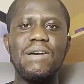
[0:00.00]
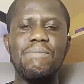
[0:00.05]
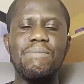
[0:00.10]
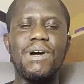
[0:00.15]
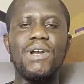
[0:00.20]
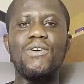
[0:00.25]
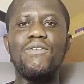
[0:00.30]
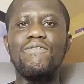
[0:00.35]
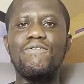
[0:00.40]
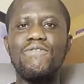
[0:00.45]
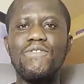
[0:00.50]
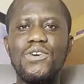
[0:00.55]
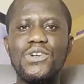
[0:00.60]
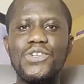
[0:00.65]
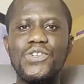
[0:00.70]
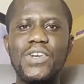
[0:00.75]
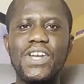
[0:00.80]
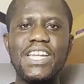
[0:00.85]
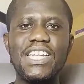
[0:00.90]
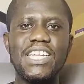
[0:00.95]
but
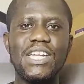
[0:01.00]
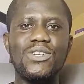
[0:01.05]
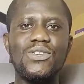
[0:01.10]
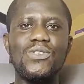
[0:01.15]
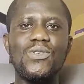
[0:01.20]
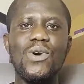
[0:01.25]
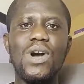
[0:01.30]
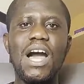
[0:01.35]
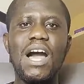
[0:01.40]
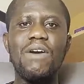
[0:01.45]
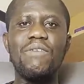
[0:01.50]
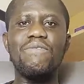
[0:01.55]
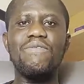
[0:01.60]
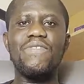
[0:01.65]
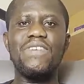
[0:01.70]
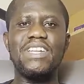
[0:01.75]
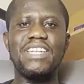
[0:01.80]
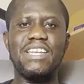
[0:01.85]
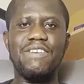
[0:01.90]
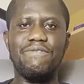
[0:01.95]
unfortunately, they do not
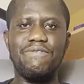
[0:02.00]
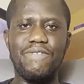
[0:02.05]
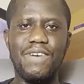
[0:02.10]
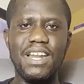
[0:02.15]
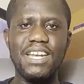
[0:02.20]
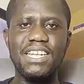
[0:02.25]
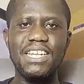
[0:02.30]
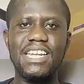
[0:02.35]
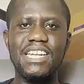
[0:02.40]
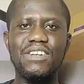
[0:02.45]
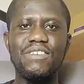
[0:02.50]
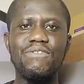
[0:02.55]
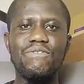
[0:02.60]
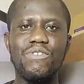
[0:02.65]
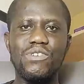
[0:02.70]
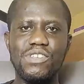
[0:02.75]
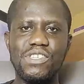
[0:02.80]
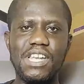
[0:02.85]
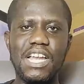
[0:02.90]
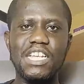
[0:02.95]
have the funding
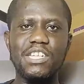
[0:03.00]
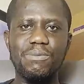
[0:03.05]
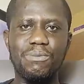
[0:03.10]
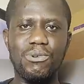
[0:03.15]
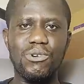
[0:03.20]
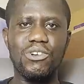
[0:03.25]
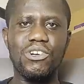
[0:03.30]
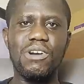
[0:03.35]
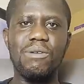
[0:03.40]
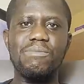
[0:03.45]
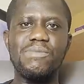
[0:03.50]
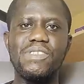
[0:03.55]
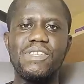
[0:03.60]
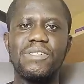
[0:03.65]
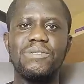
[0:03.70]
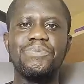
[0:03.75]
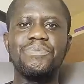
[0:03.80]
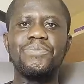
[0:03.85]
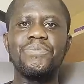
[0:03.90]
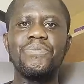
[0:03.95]
for such programs.